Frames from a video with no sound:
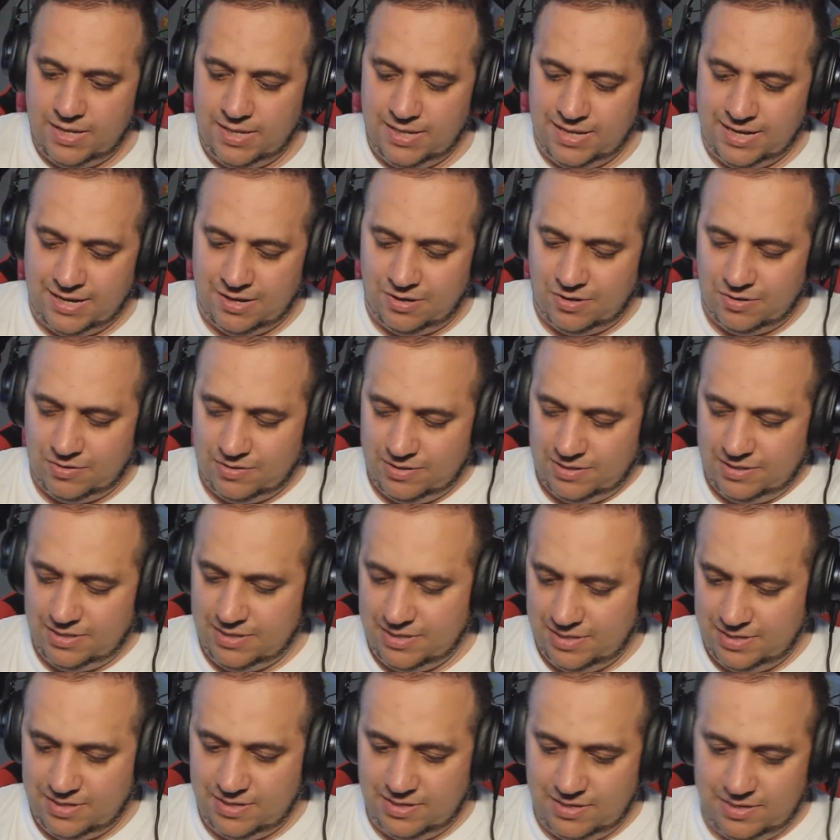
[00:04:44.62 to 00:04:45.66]
Now
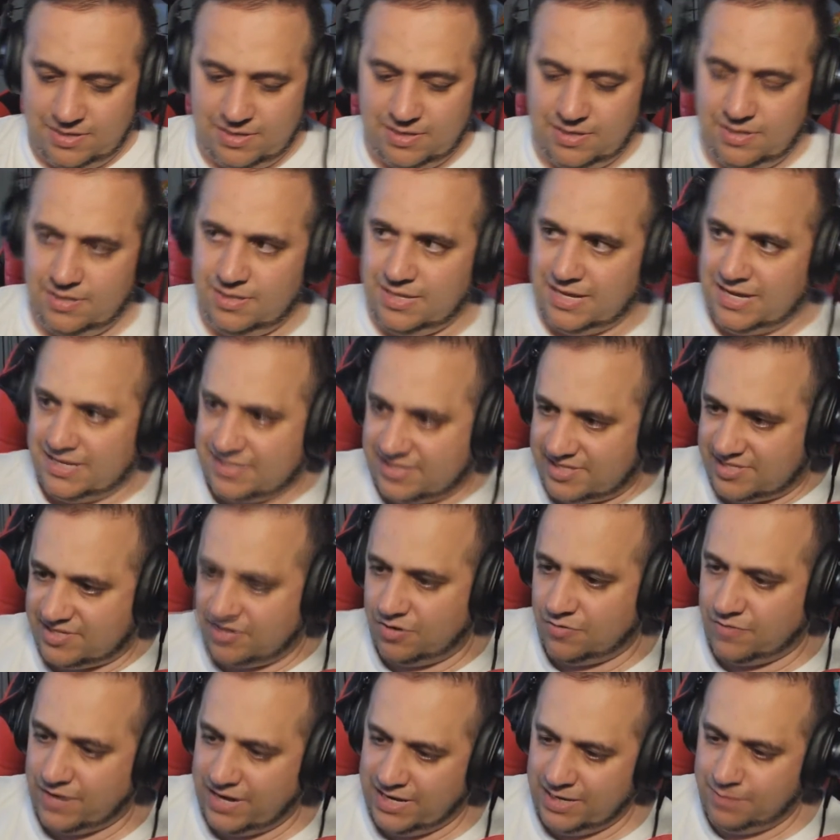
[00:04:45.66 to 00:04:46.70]
that's
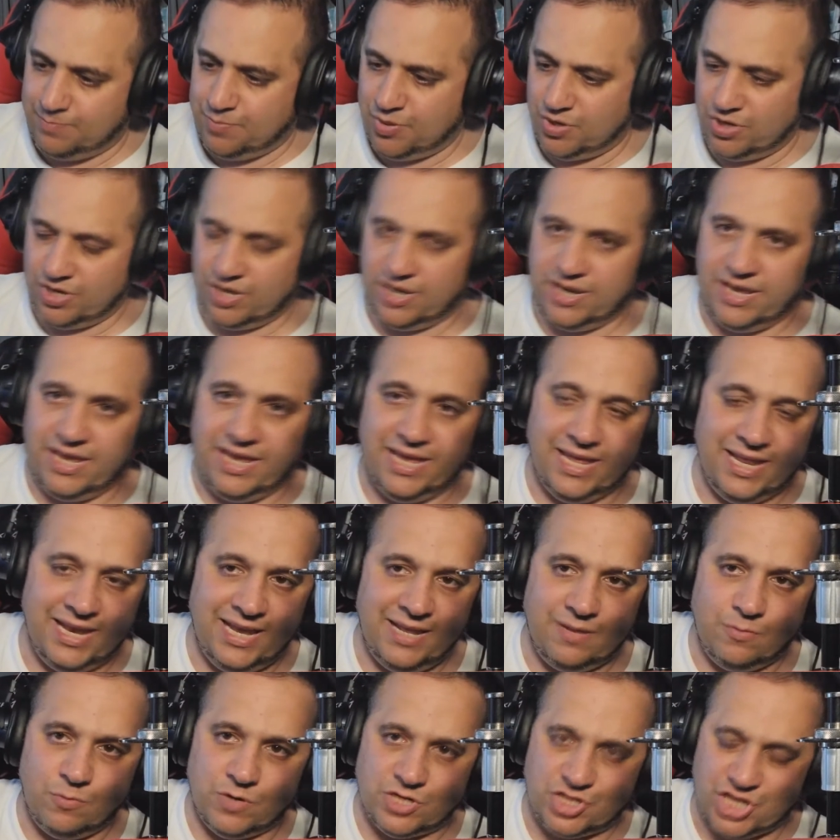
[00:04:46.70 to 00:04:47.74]
already put in
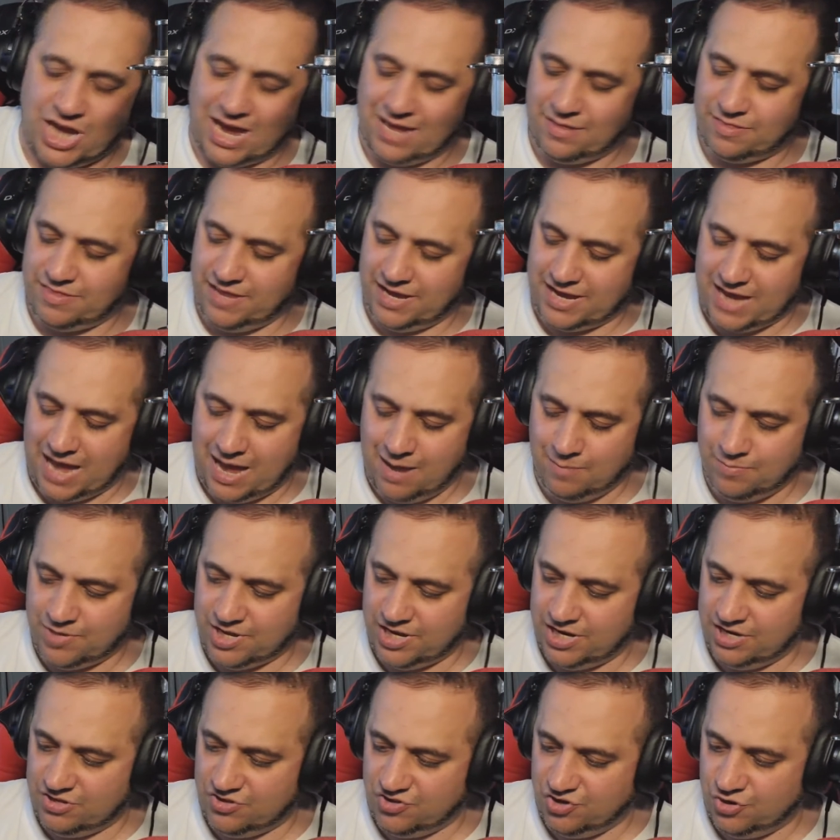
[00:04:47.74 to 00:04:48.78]
it, which I think I'm
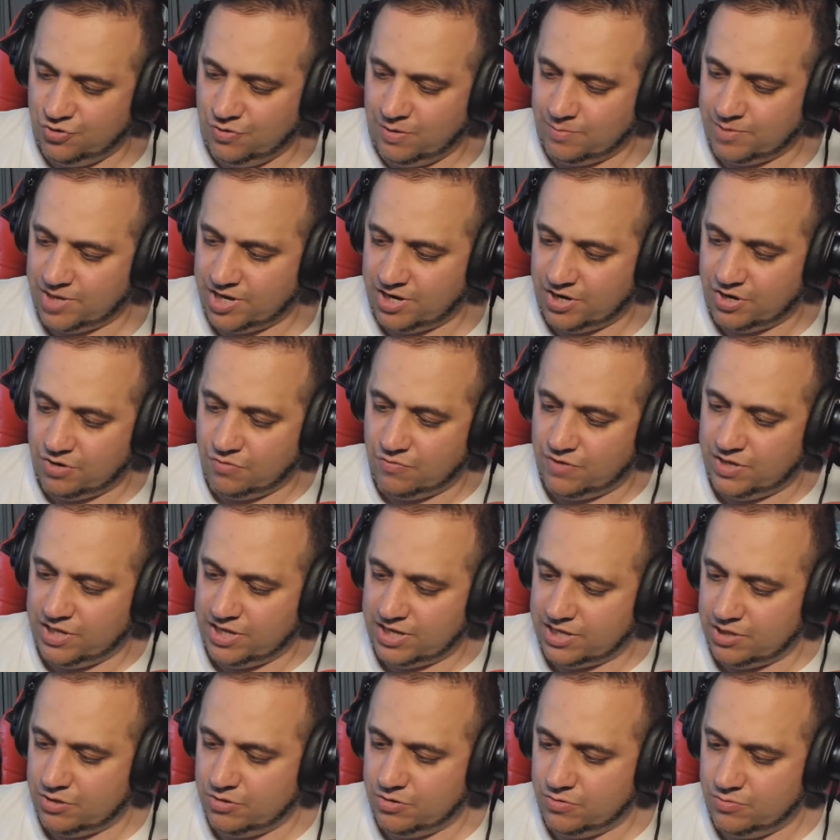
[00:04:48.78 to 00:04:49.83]
gonna do. I'm gonna
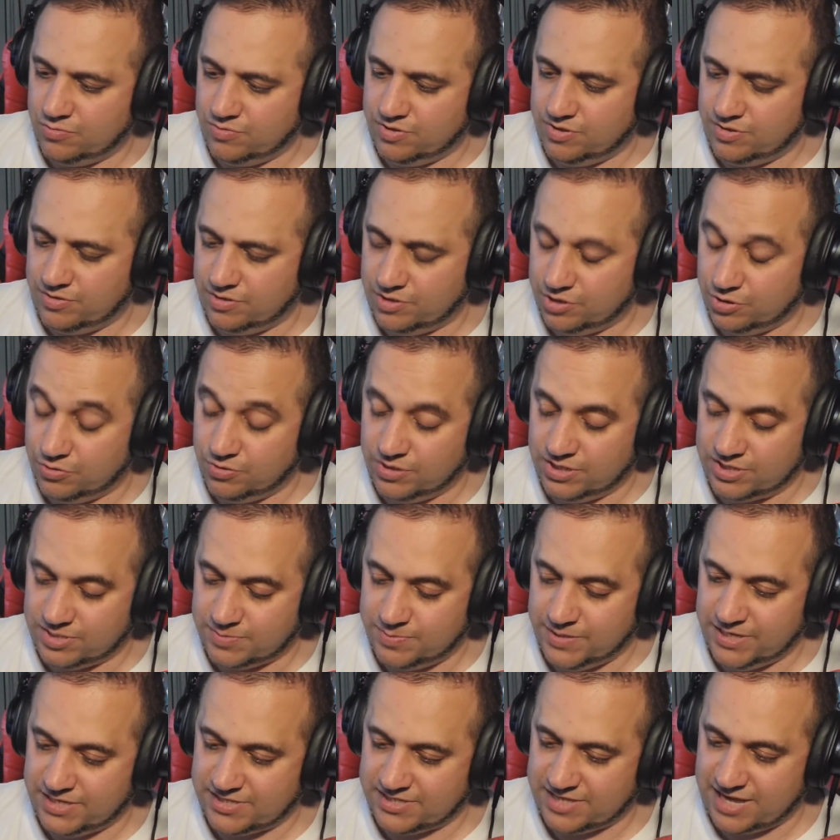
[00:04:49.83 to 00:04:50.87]
gorilla glue this
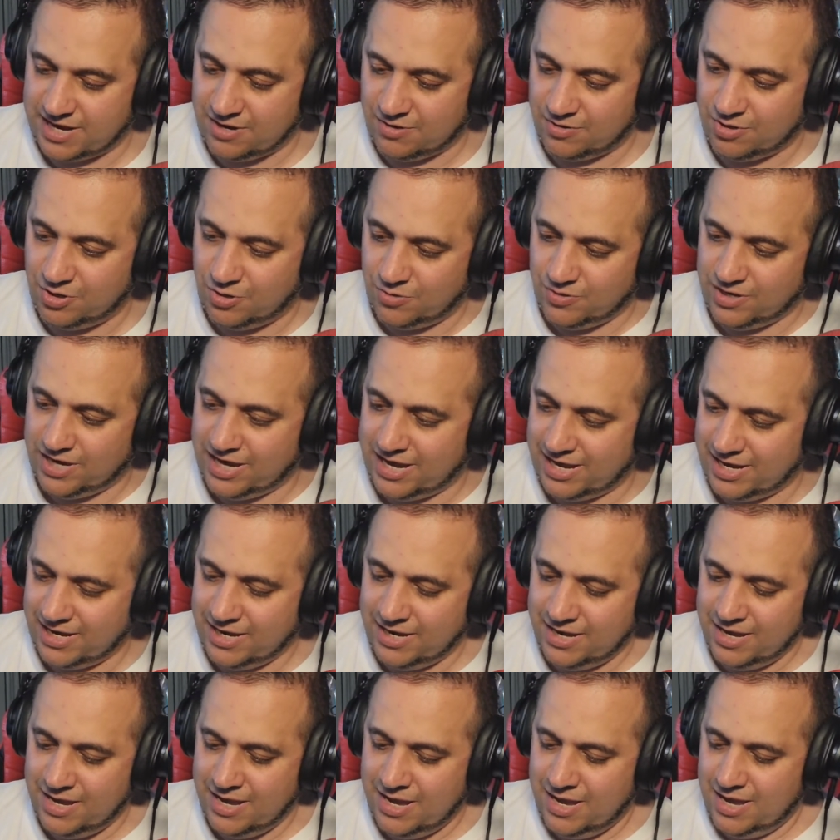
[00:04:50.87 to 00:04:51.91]
beast. I don't know yet,
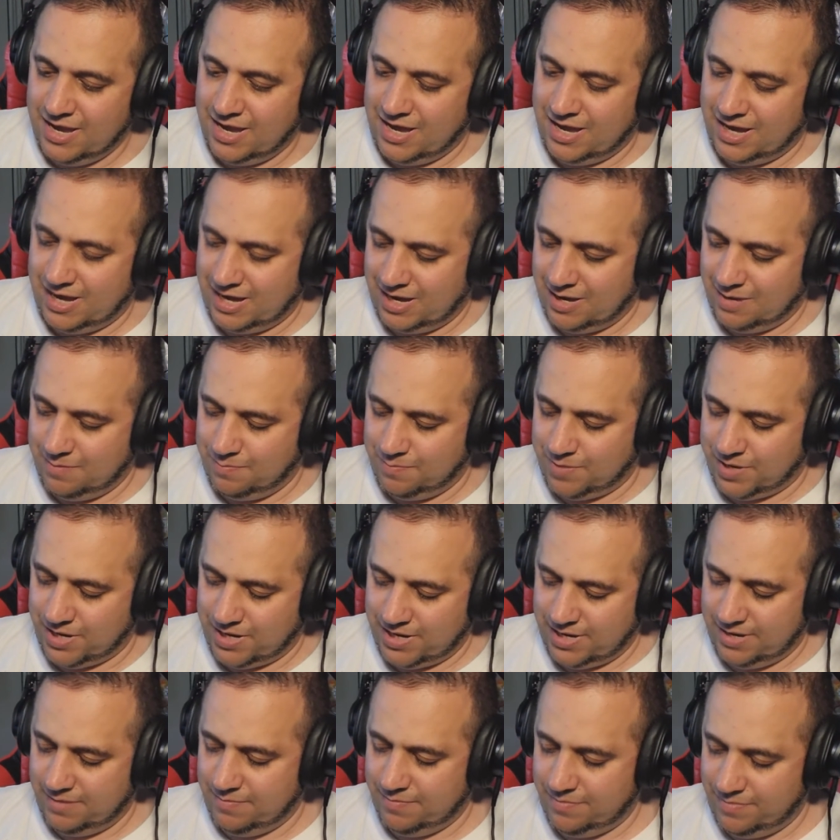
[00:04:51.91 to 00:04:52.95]

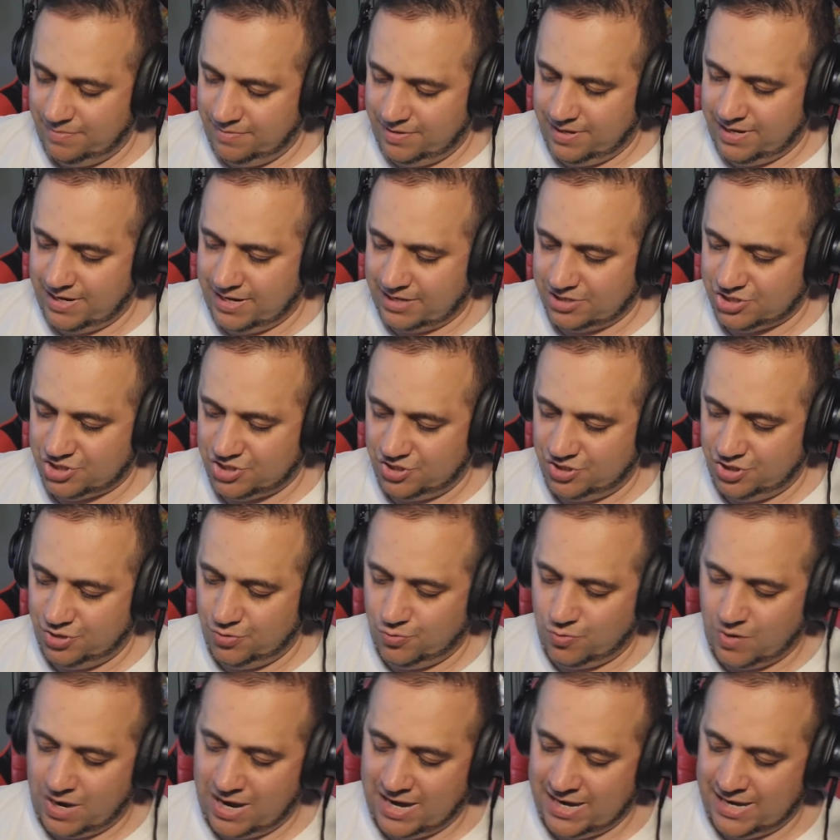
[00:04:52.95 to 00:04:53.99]
and I'll show you
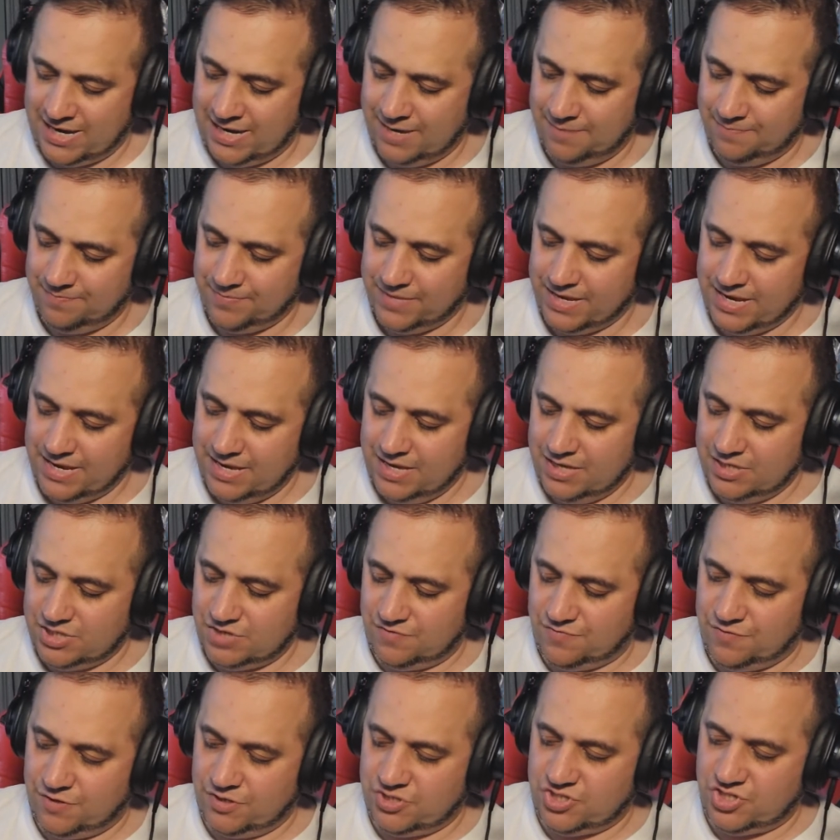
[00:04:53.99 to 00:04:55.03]
why.
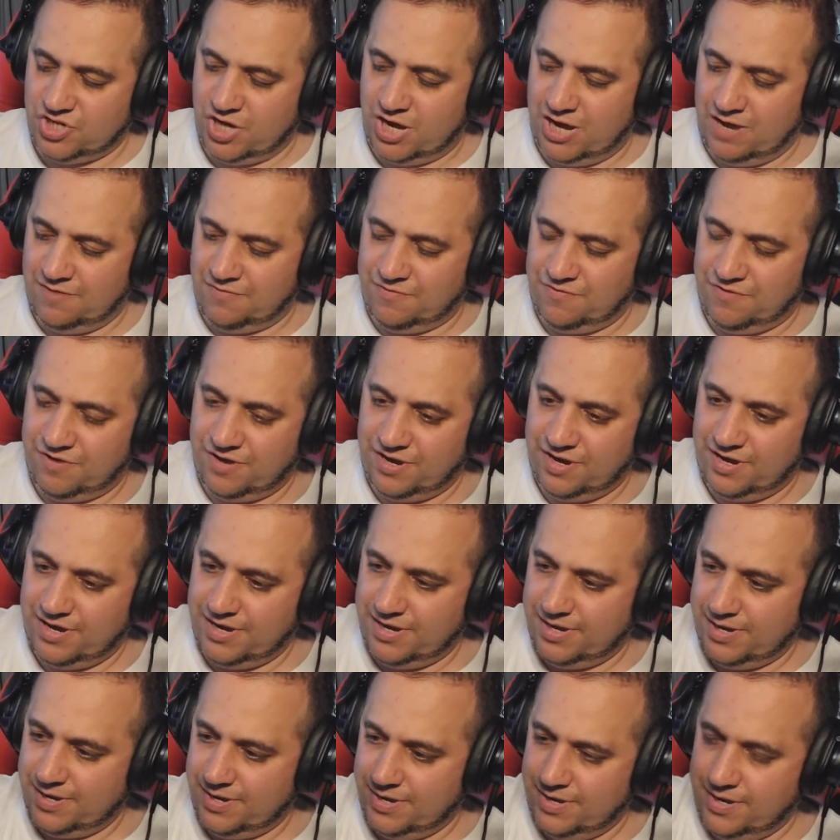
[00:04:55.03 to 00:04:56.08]
So first off,
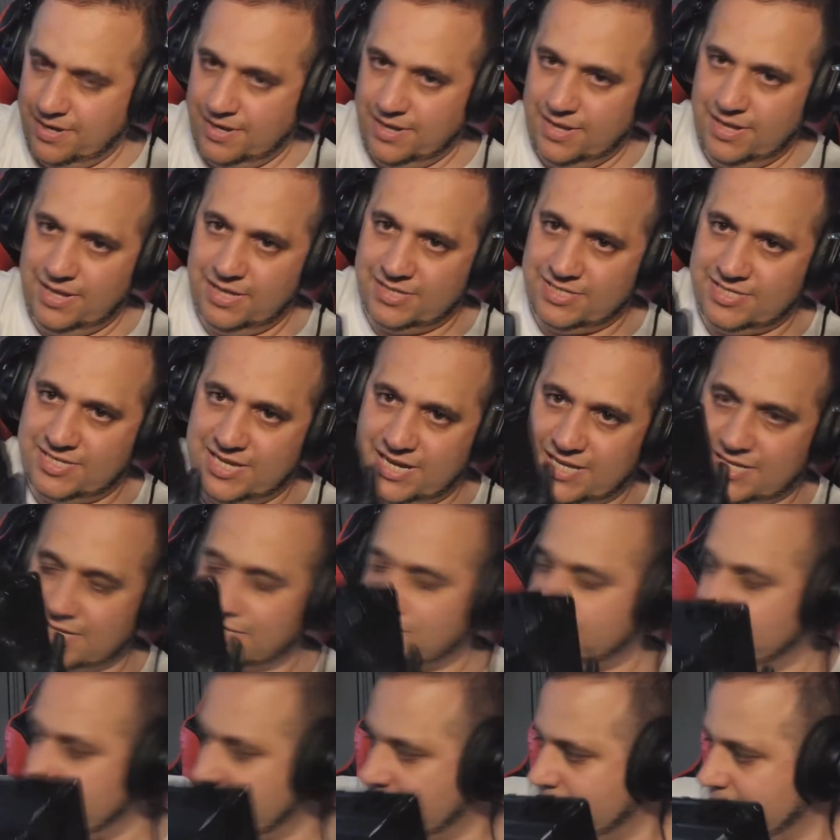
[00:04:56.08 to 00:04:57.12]
let's take
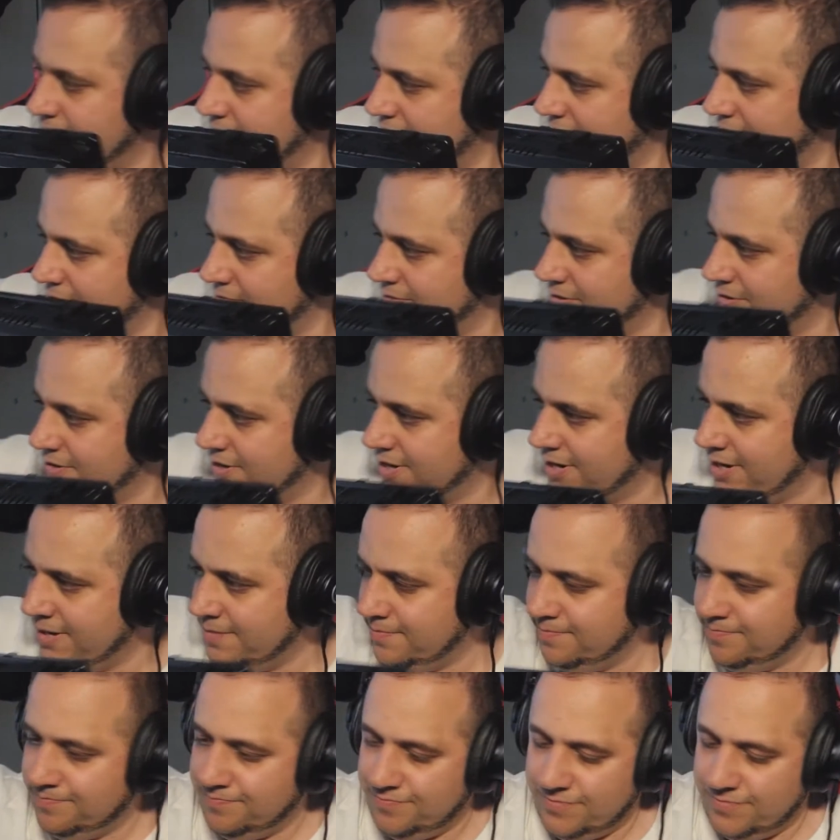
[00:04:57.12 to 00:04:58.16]
this baby out, okay?